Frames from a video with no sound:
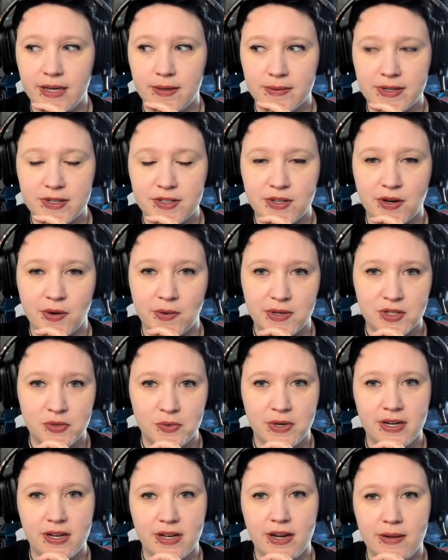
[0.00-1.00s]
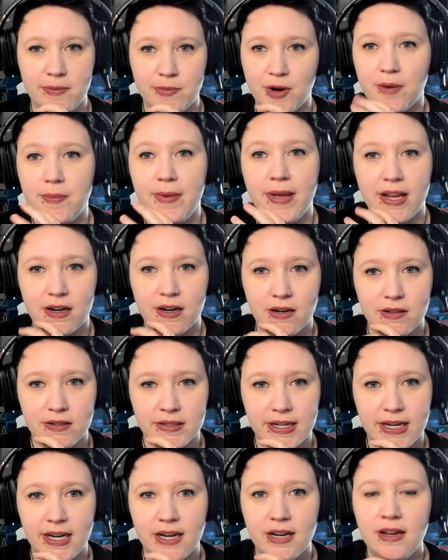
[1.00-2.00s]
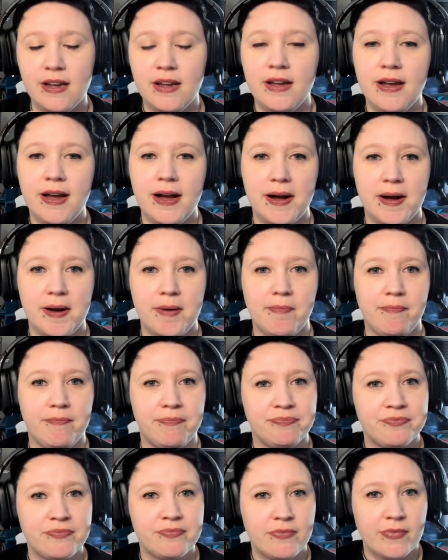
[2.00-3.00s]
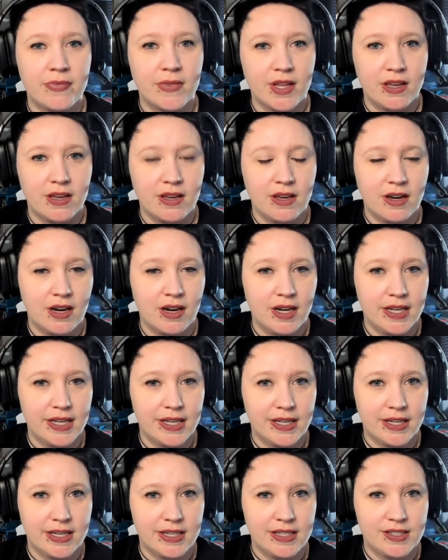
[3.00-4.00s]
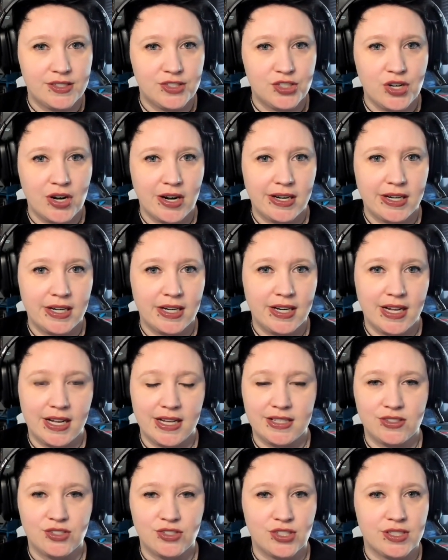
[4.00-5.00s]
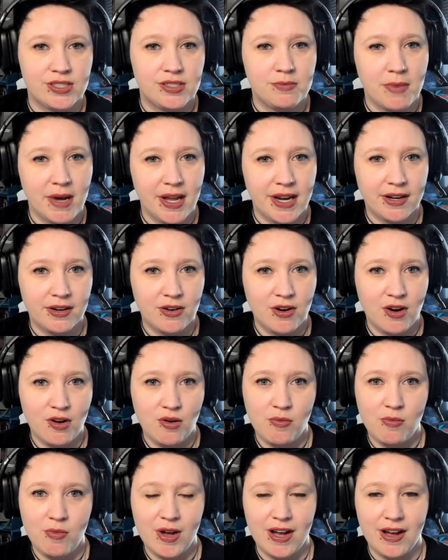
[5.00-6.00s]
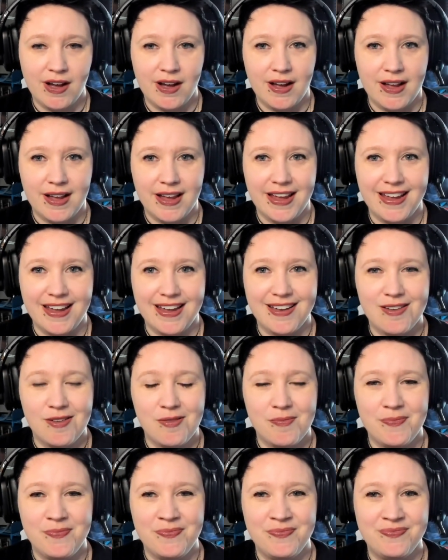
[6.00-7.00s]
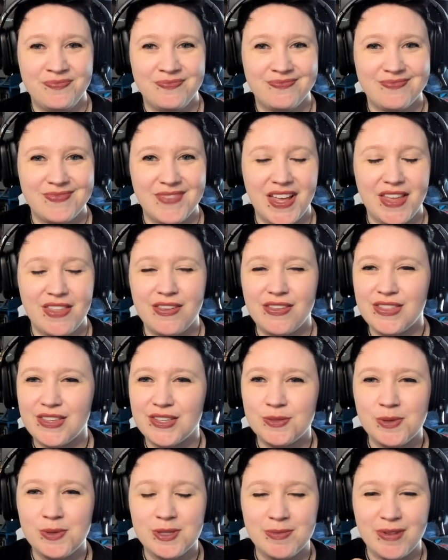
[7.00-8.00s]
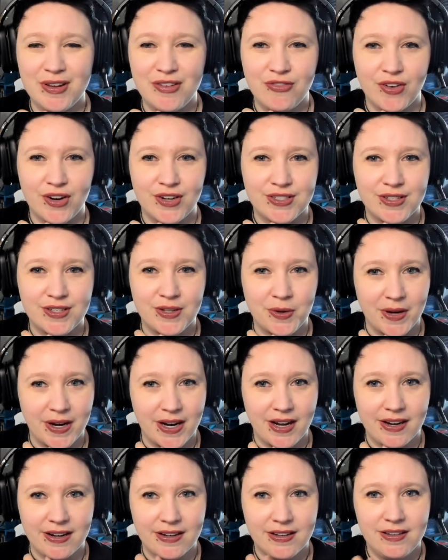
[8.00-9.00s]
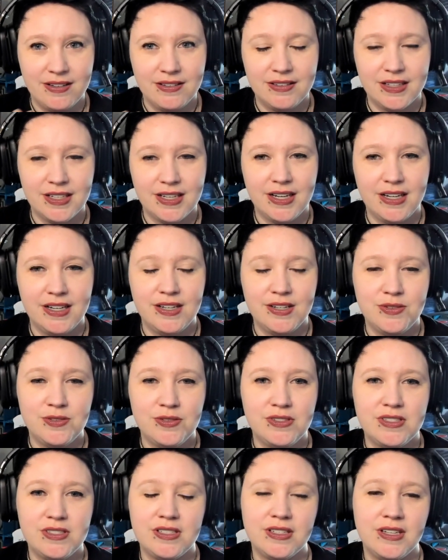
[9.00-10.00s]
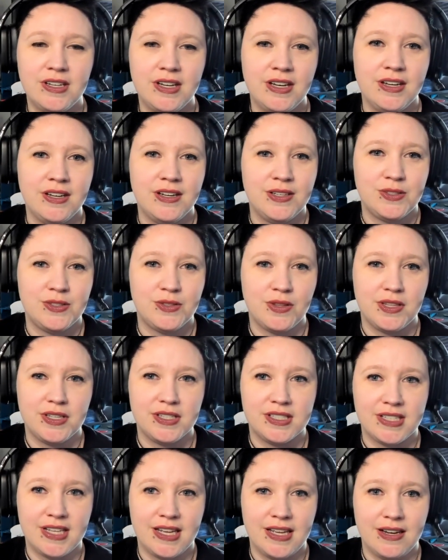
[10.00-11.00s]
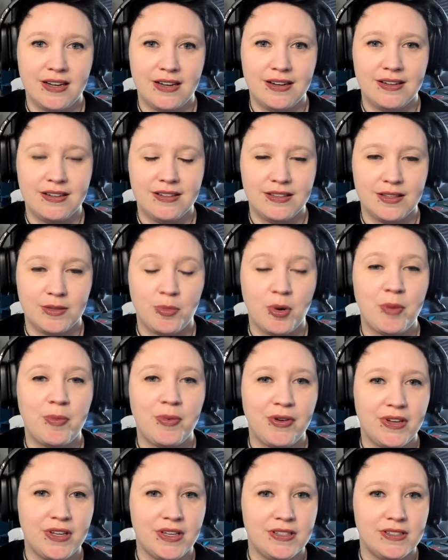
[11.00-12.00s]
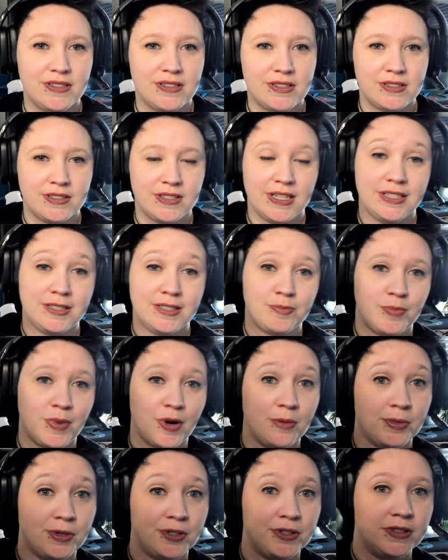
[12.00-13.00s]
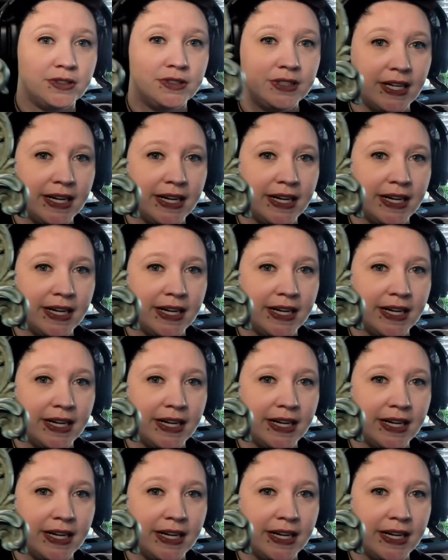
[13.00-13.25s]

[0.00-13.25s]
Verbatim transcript: I'm not sure which one anymore, pagan holiday. Um, it is charted as just monochrome. I, I think this was my first Gloriana that I used. So this is in the purple is it is purple.